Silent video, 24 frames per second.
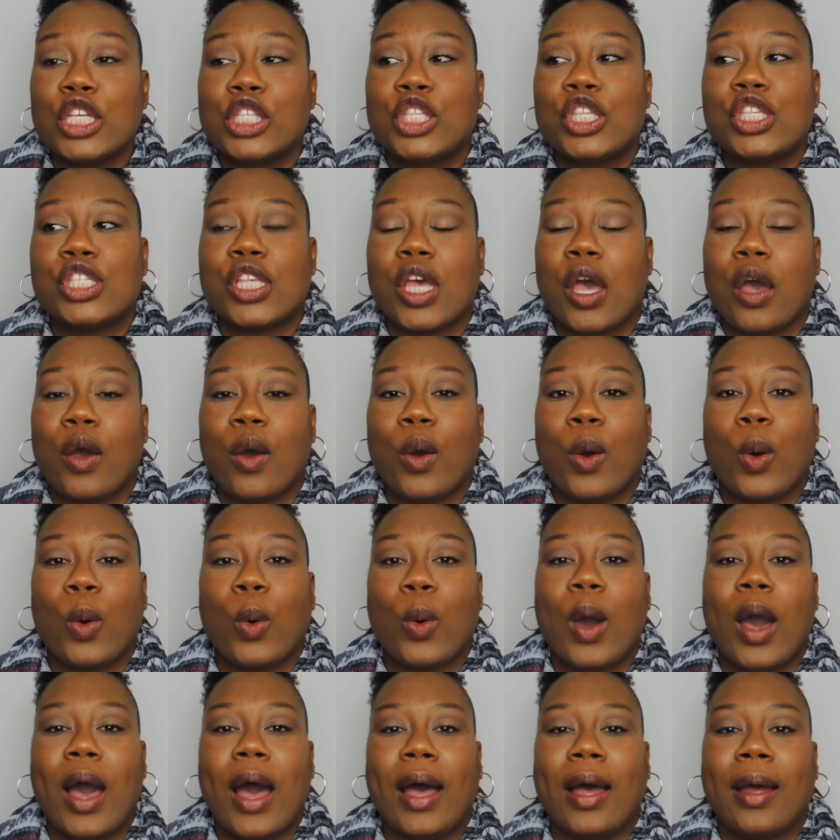
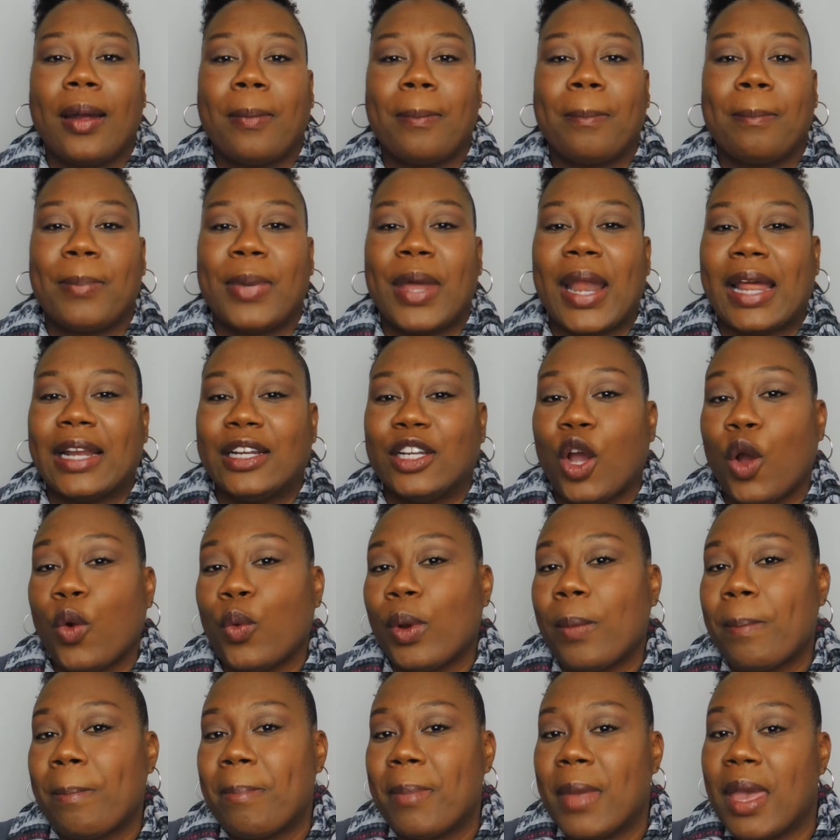So, but I
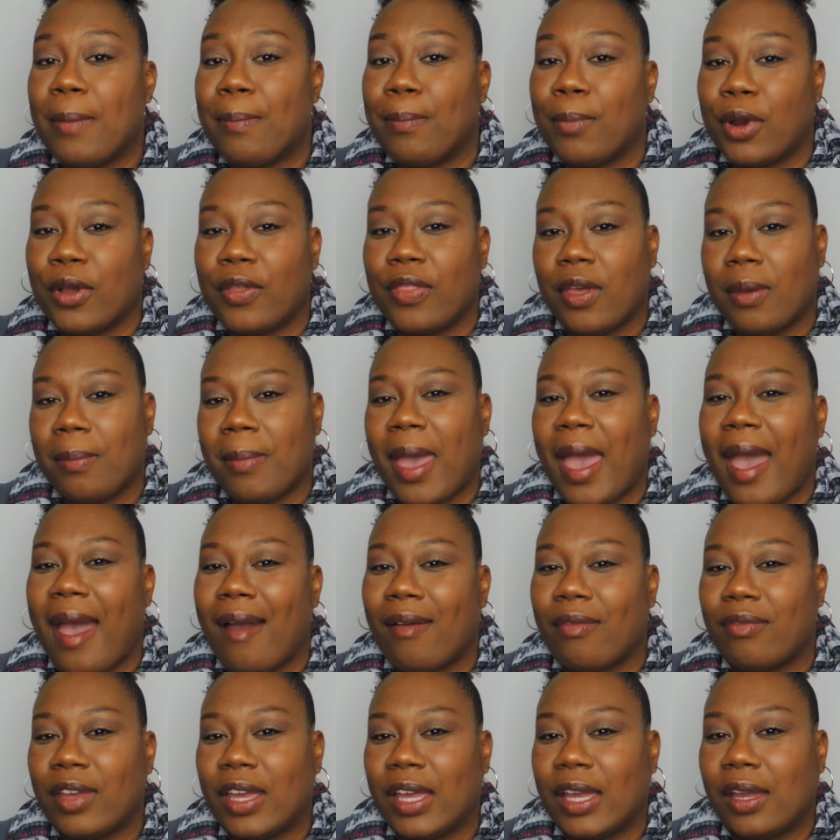don't remember them
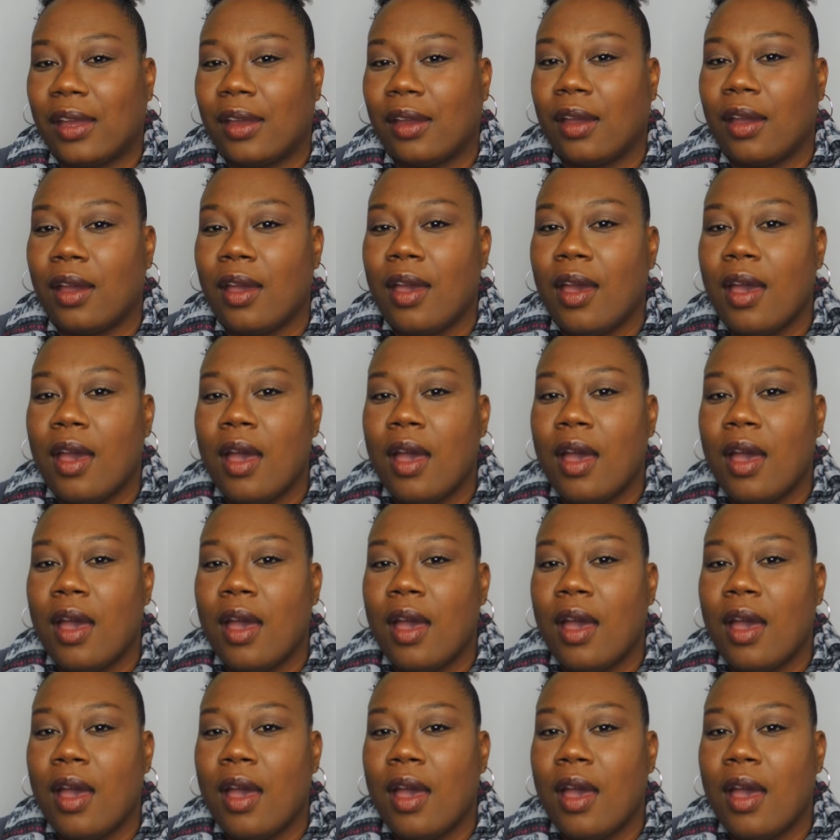having